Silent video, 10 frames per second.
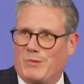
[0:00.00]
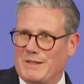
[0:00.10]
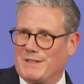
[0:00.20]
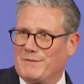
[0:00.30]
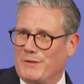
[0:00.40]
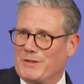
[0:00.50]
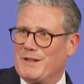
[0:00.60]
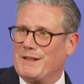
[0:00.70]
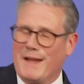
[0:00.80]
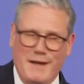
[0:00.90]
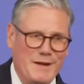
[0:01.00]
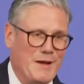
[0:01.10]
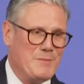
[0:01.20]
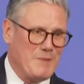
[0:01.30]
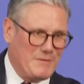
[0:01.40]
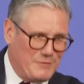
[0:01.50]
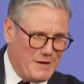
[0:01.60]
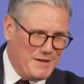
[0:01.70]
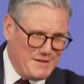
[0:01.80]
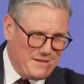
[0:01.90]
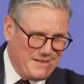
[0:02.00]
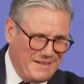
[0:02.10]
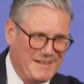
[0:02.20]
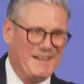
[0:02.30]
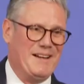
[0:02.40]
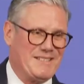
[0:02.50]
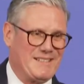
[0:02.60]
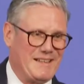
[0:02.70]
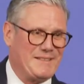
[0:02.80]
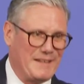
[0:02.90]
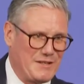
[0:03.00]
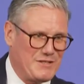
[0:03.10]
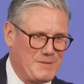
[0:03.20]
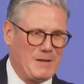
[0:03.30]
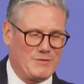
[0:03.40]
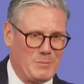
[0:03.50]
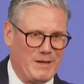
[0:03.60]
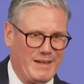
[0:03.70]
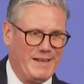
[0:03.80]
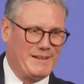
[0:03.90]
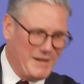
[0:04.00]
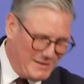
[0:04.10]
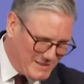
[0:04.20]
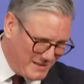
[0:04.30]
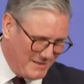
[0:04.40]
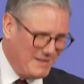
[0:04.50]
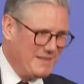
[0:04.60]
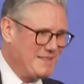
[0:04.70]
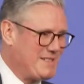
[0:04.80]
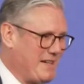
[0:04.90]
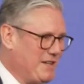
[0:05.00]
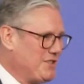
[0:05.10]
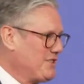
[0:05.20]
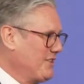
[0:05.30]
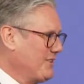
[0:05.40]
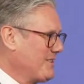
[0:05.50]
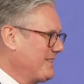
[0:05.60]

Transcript: President von der Leyen, my friend Ursula. Thank you so much for being here. Ursula, the stage is yours.